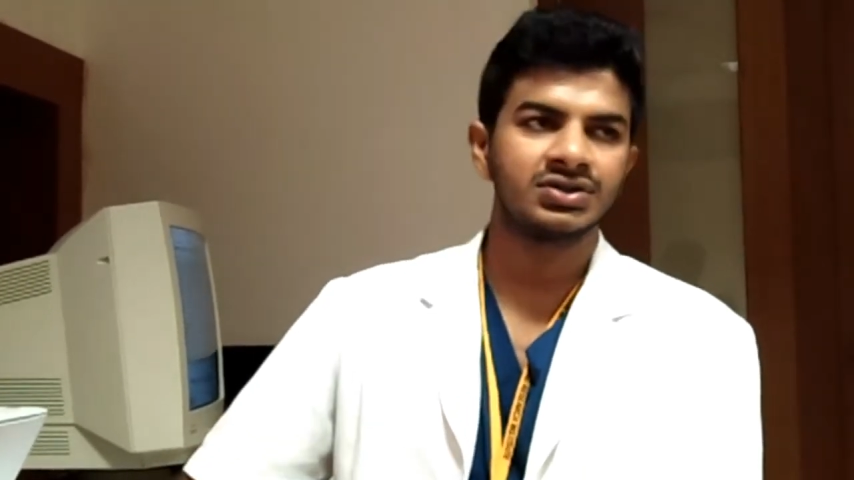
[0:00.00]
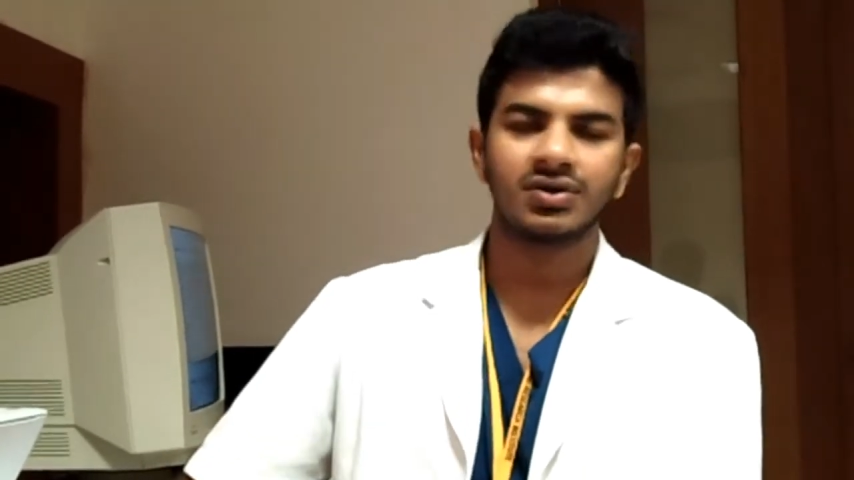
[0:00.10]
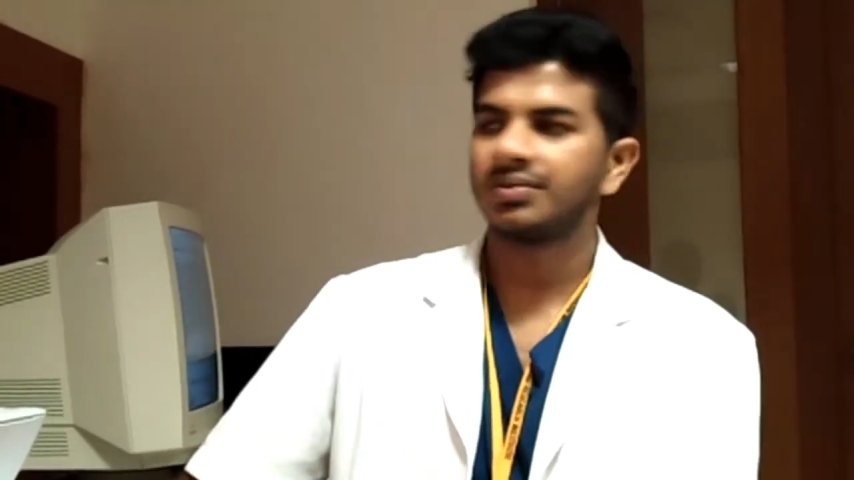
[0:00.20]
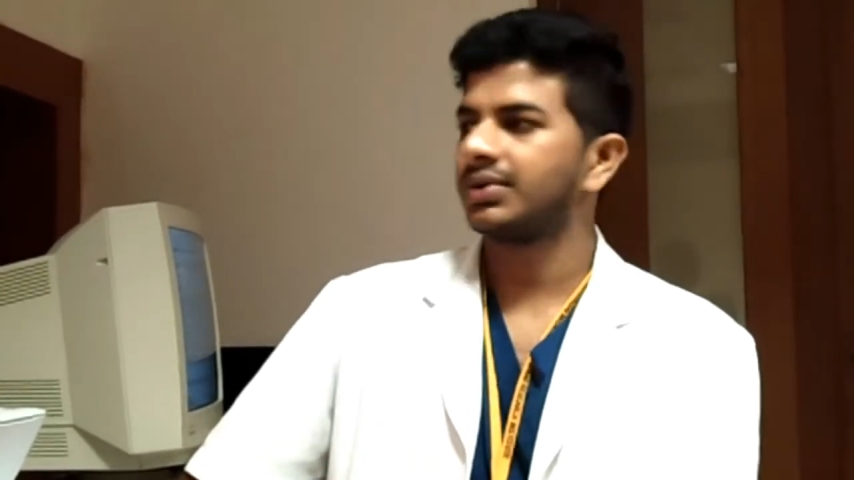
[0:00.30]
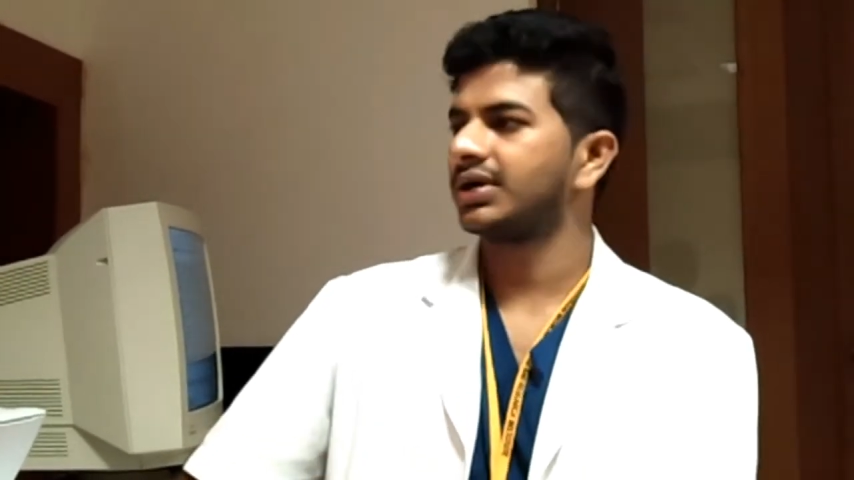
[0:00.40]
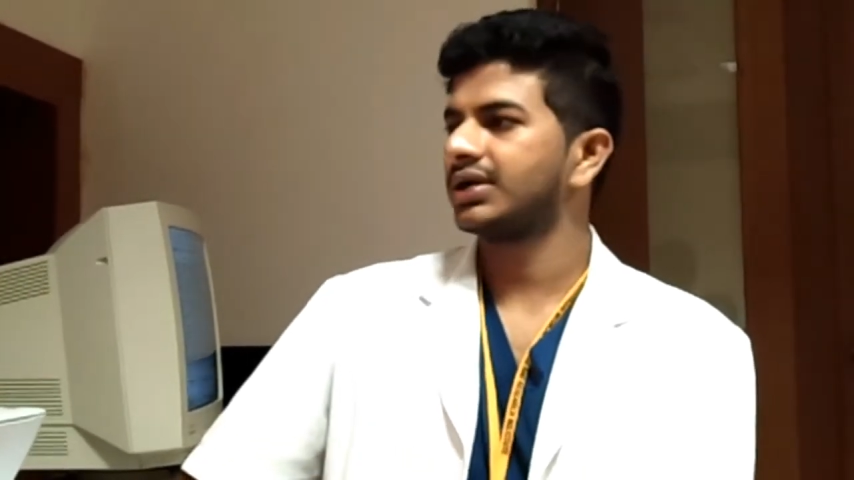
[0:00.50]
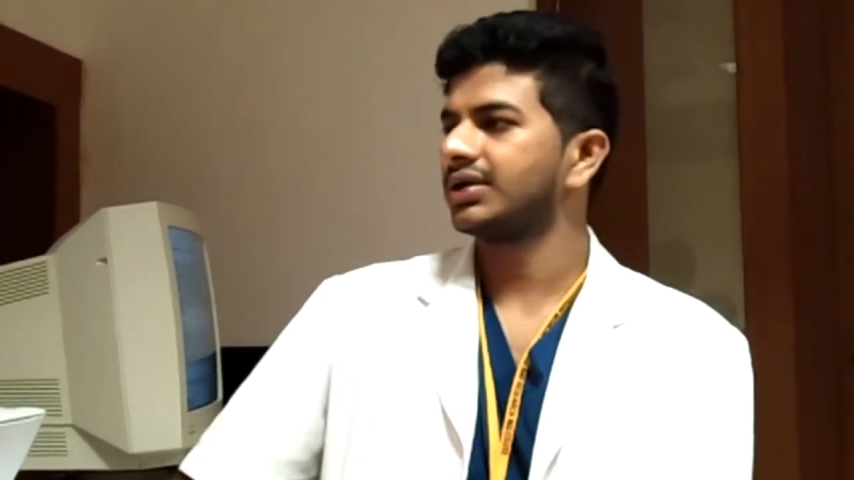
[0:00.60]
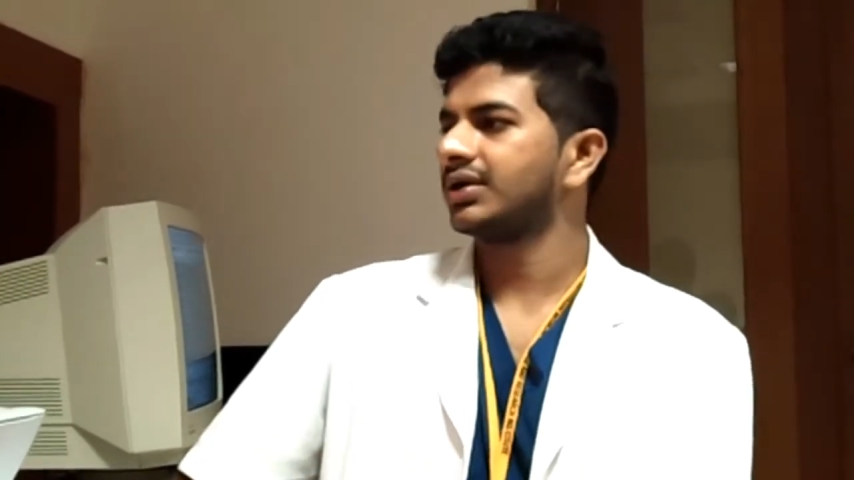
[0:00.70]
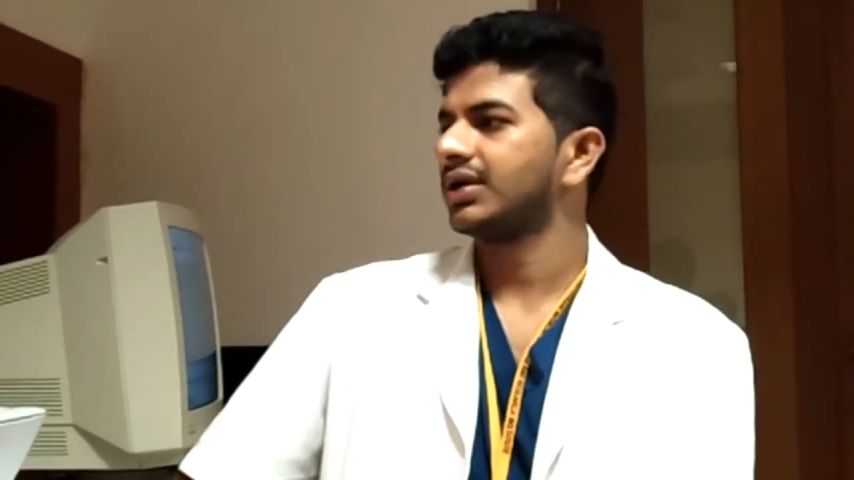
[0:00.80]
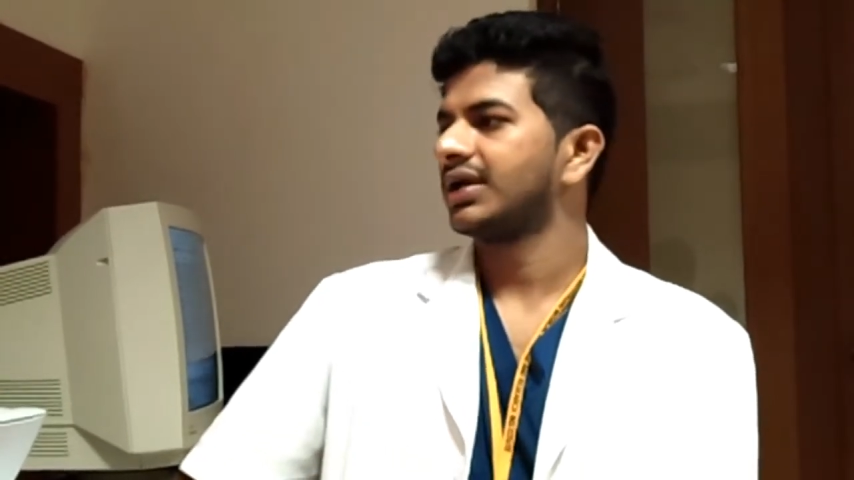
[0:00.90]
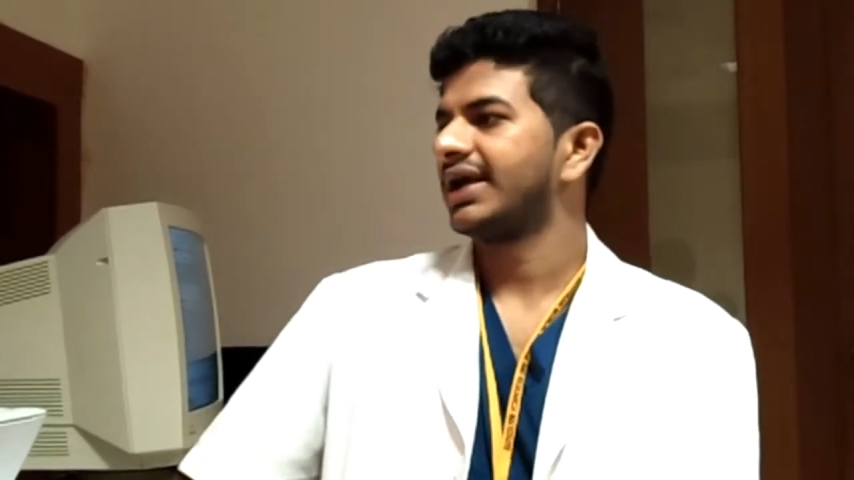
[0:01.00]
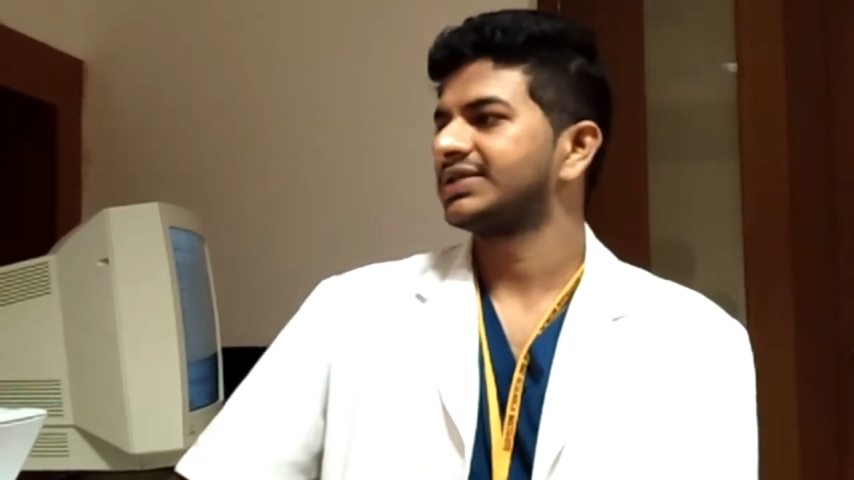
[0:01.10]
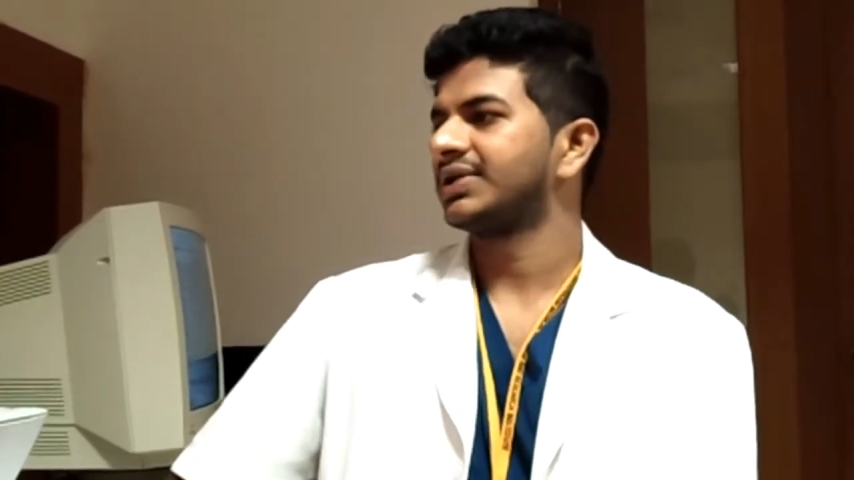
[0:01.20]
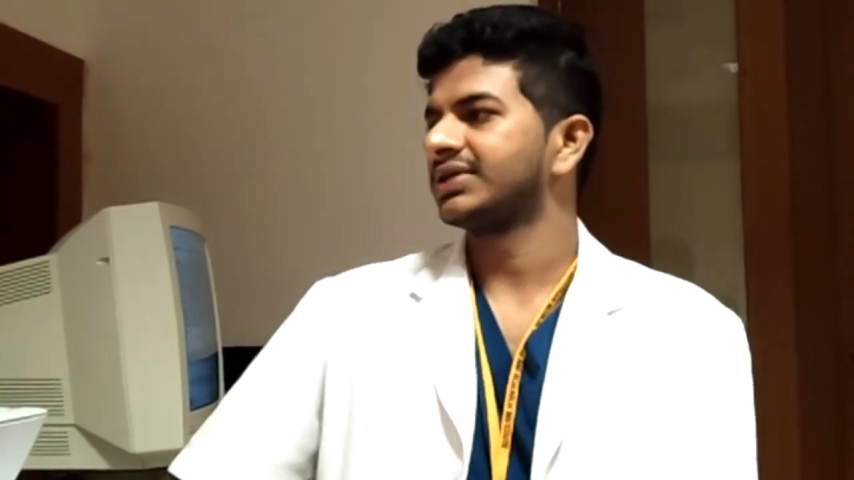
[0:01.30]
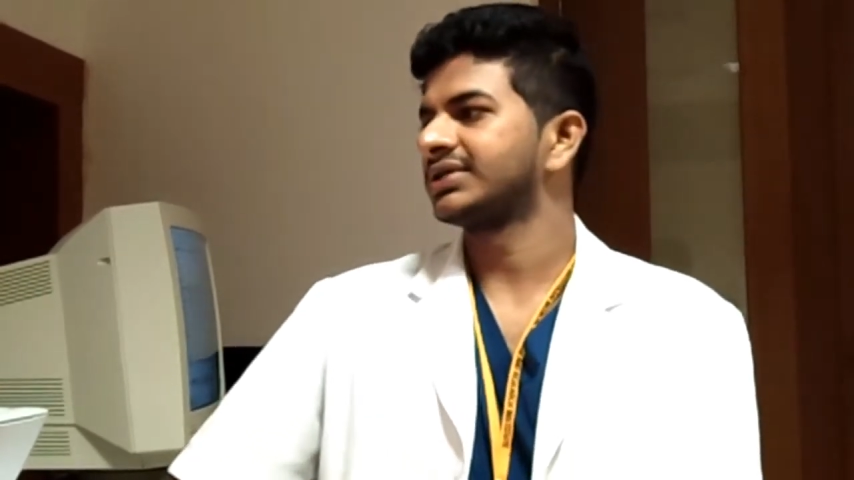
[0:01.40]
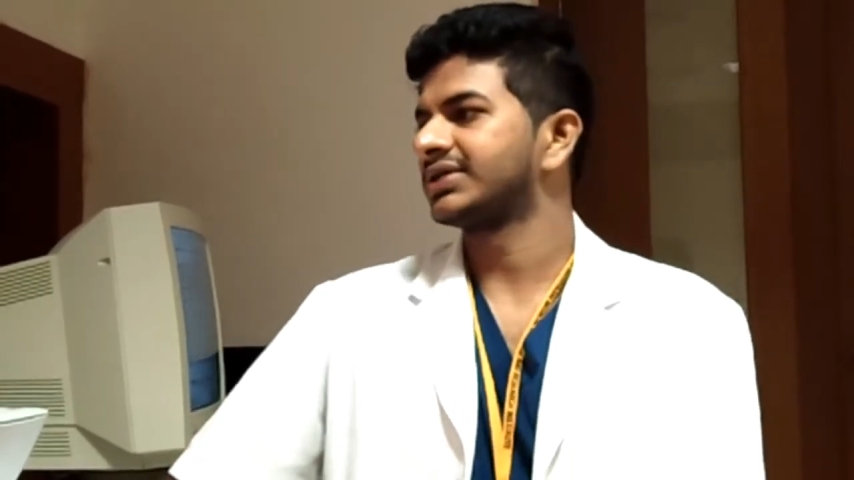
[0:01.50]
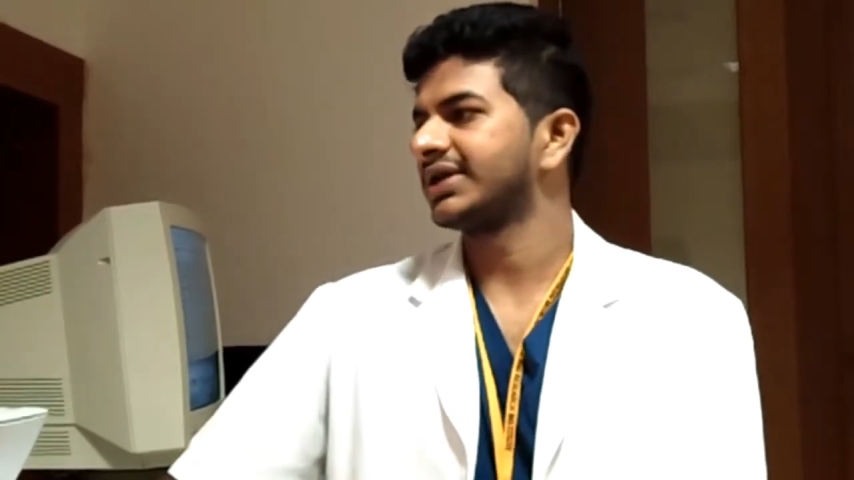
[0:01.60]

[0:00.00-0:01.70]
stone burden as well as the